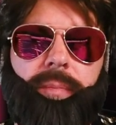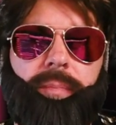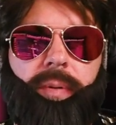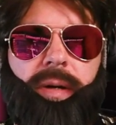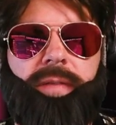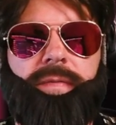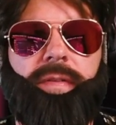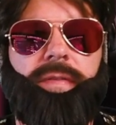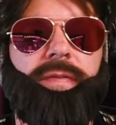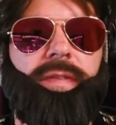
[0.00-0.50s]

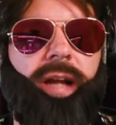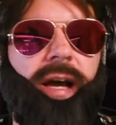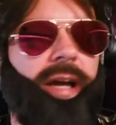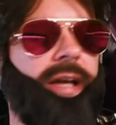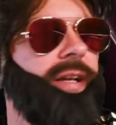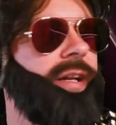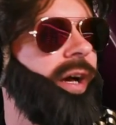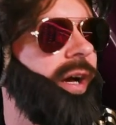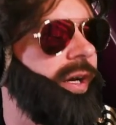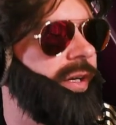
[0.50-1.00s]
But with
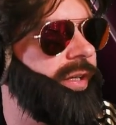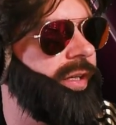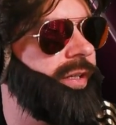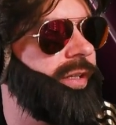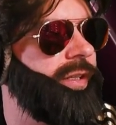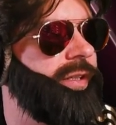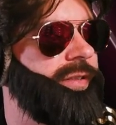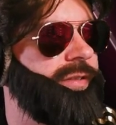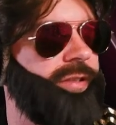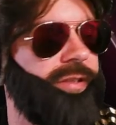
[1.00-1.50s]
Lionheart
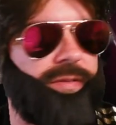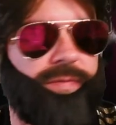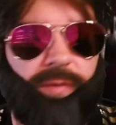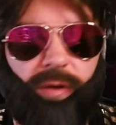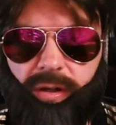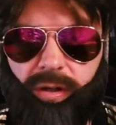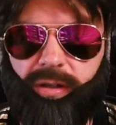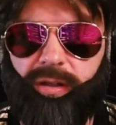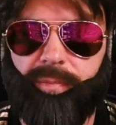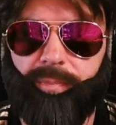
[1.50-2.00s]
at least it
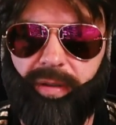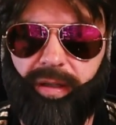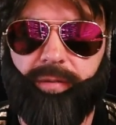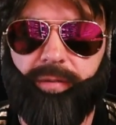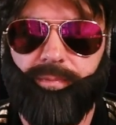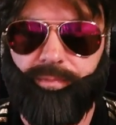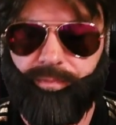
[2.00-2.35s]
worked a bit.